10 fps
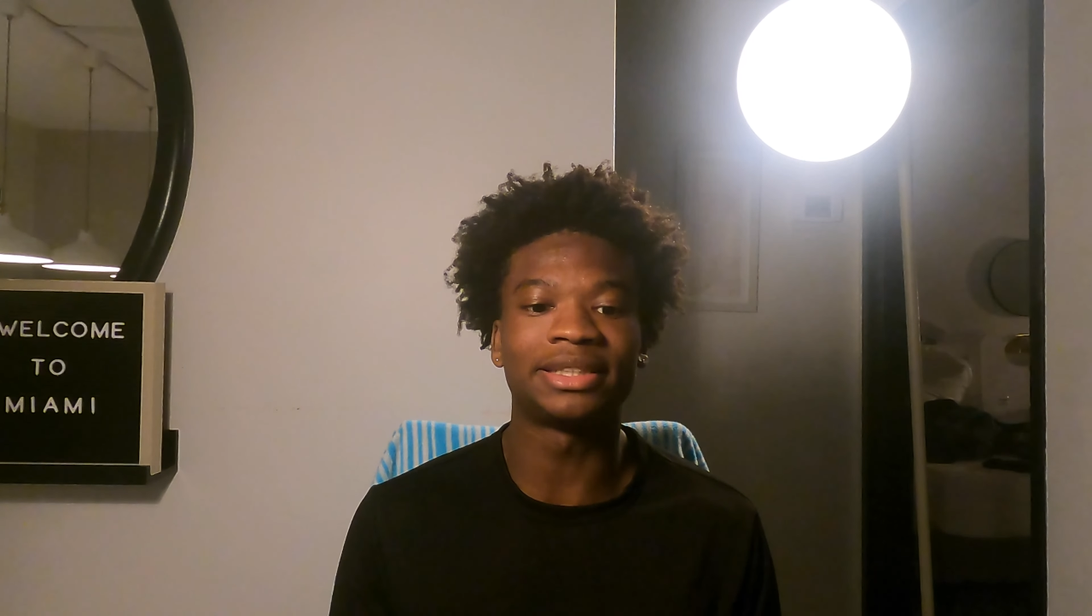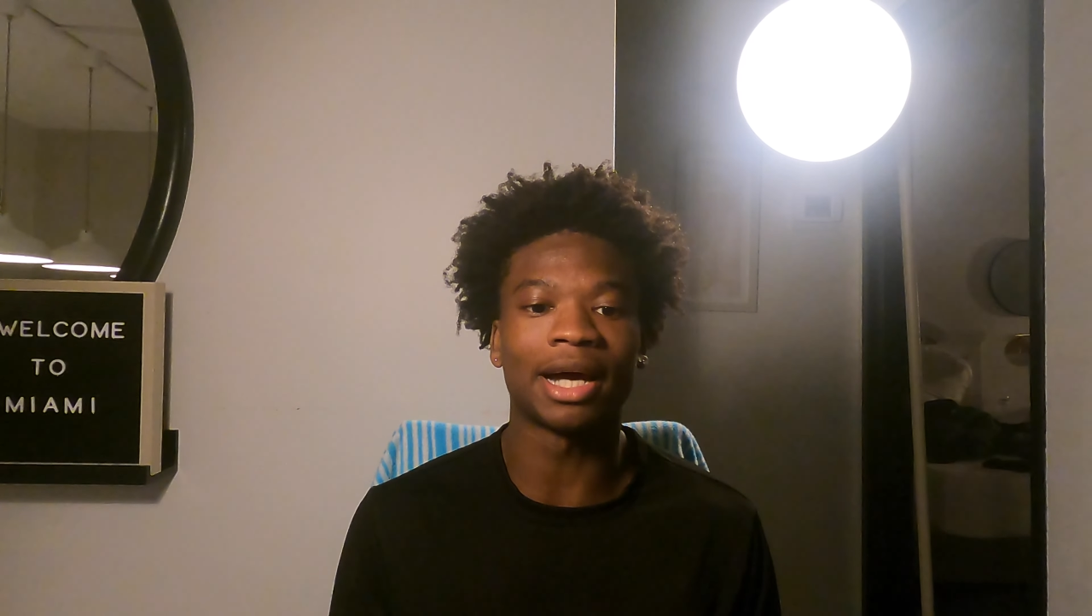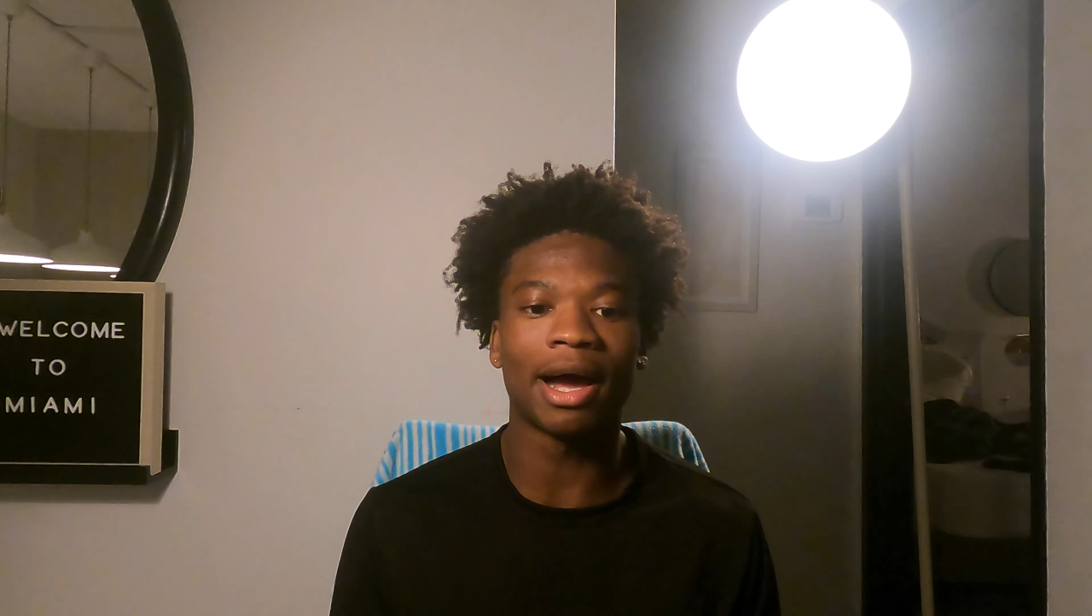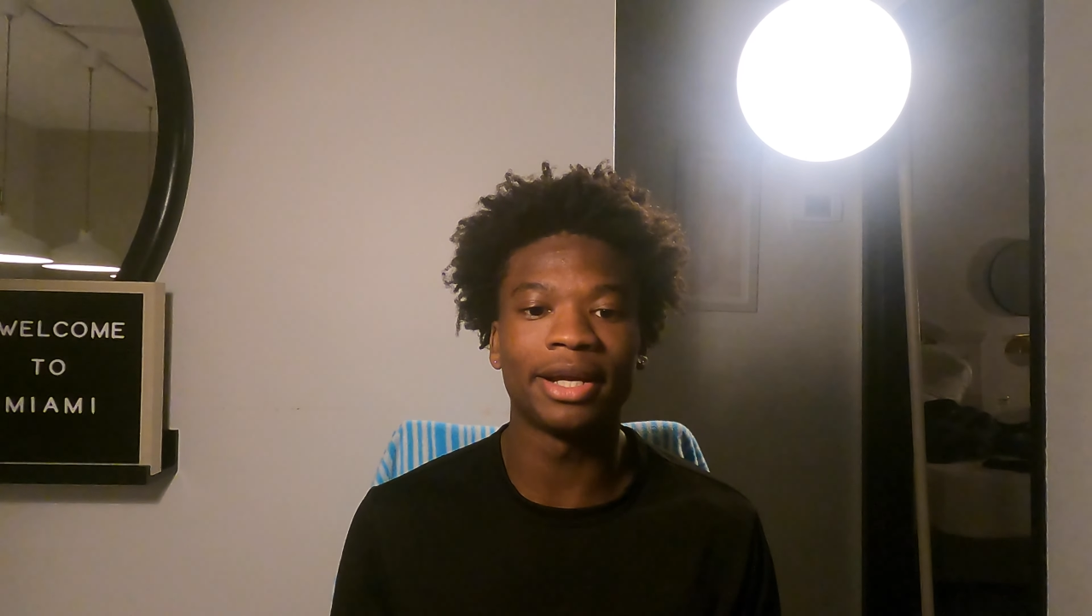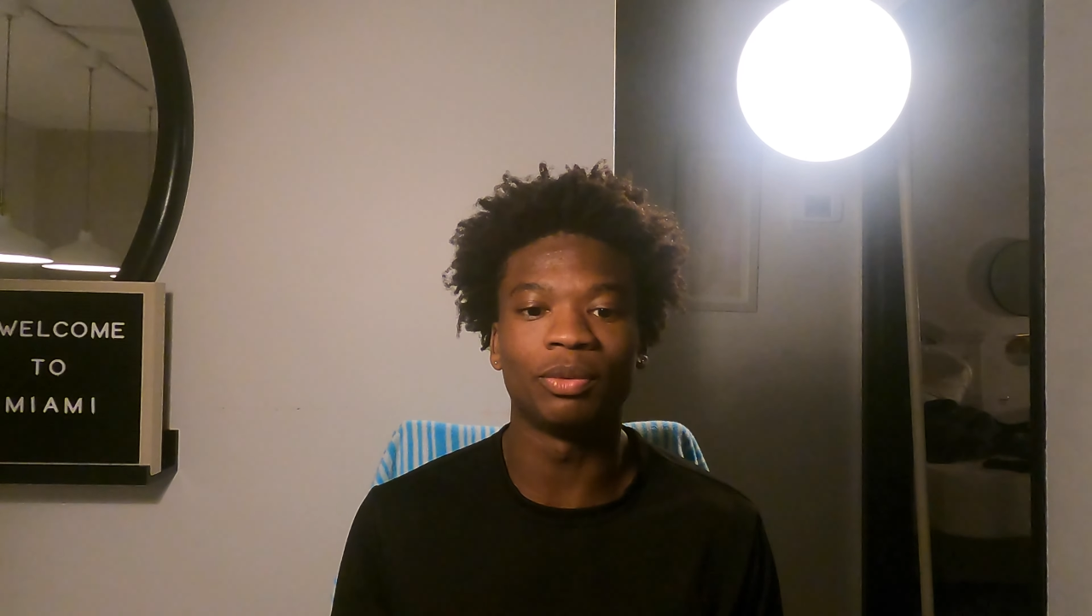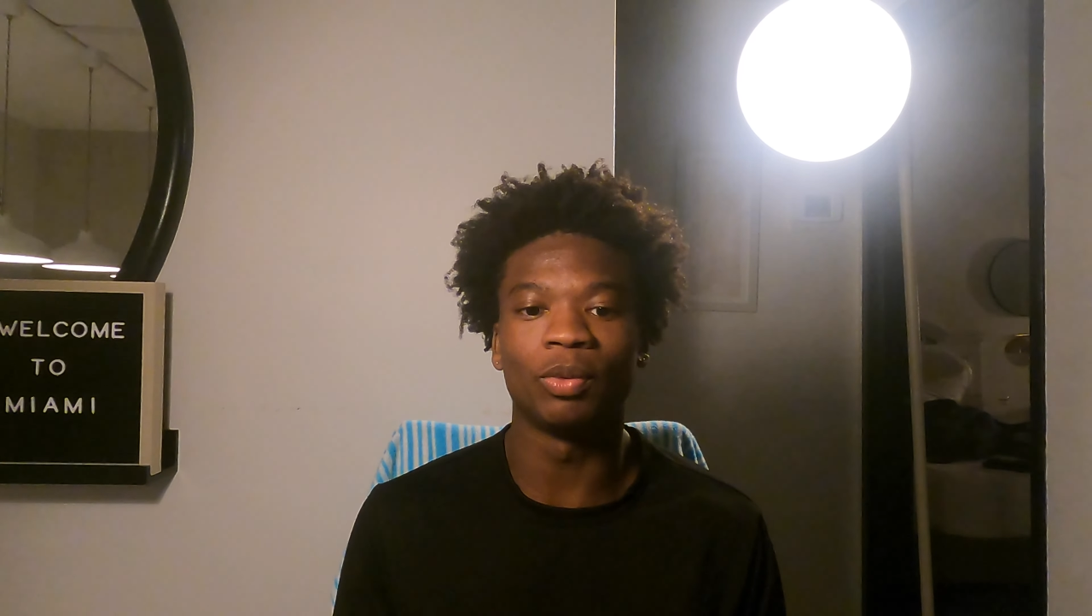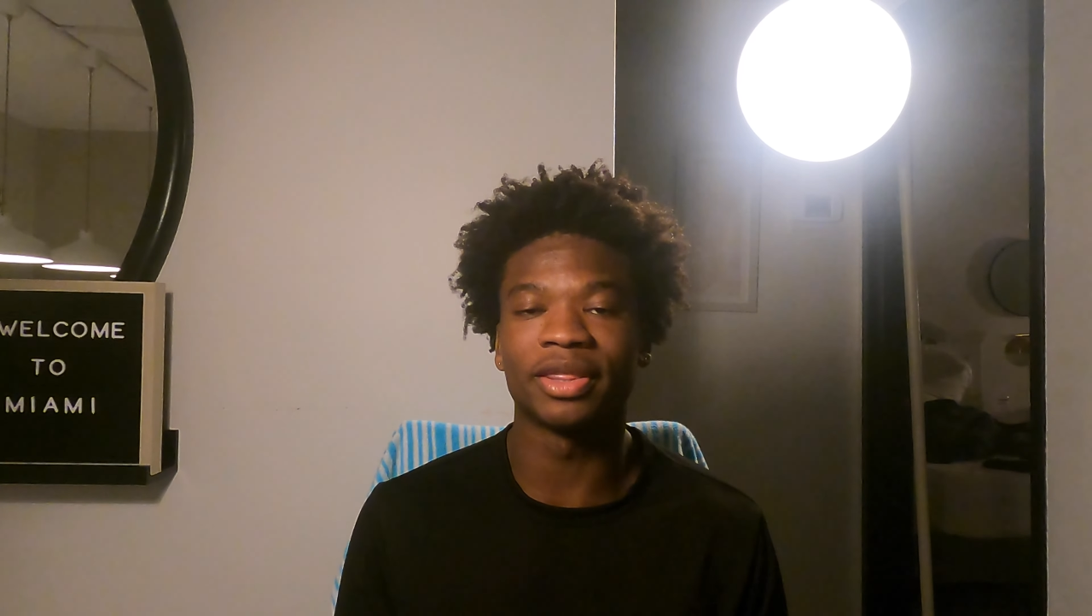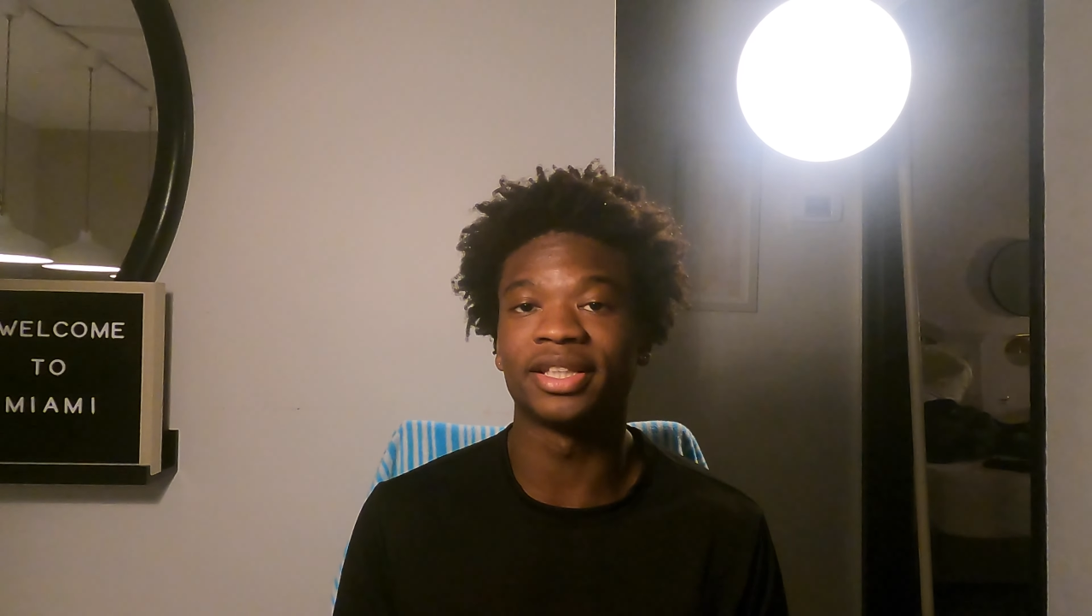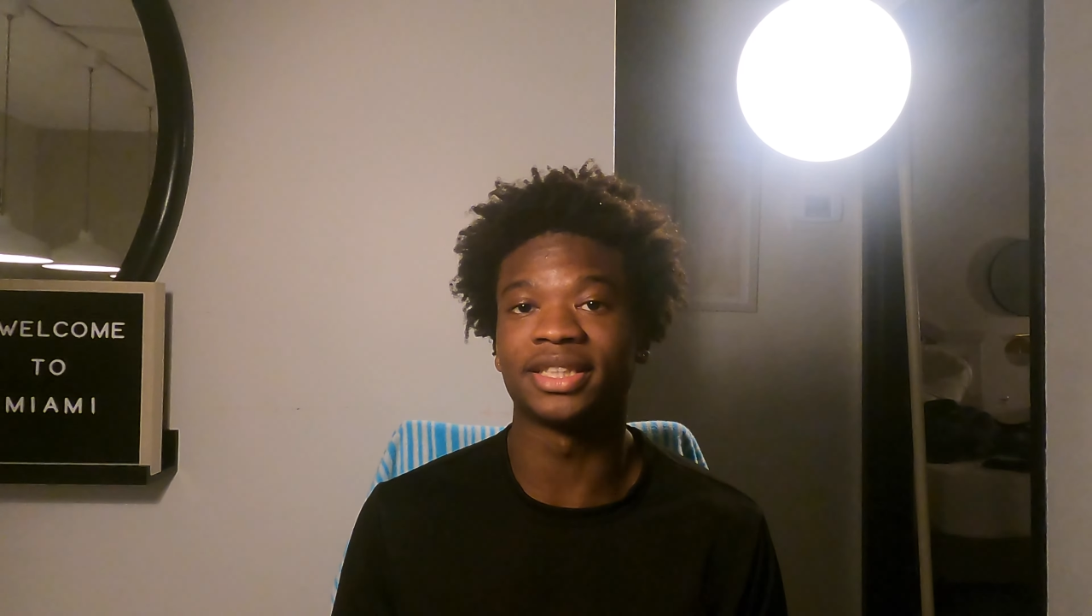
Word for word: tied with